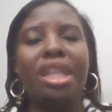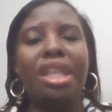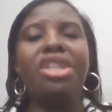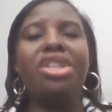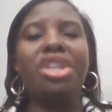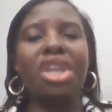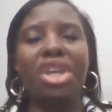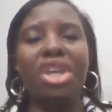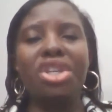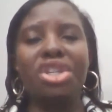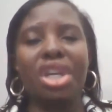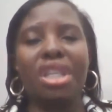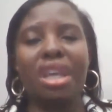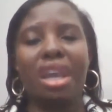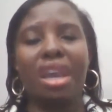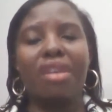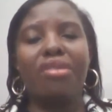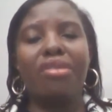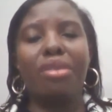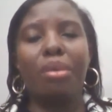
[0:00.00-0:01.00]
that each
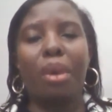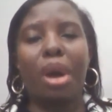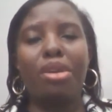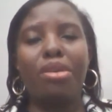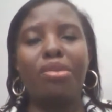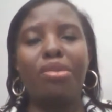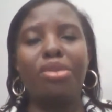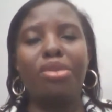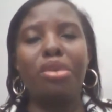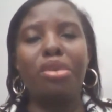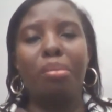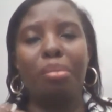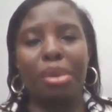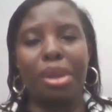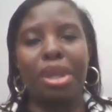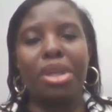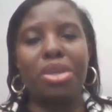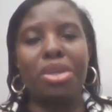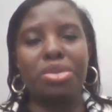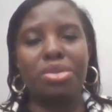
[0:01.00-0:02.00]
and every one of you
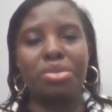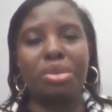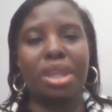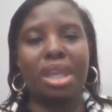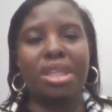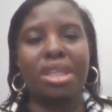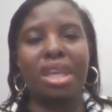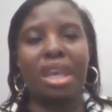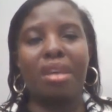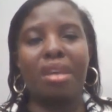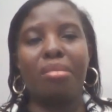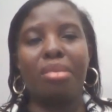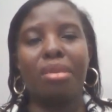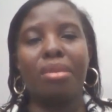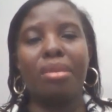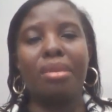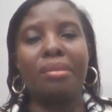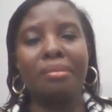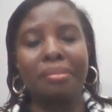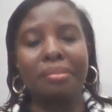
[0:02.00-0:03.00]
brings to the
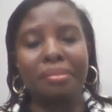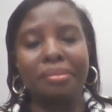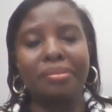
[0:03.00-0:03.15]
table.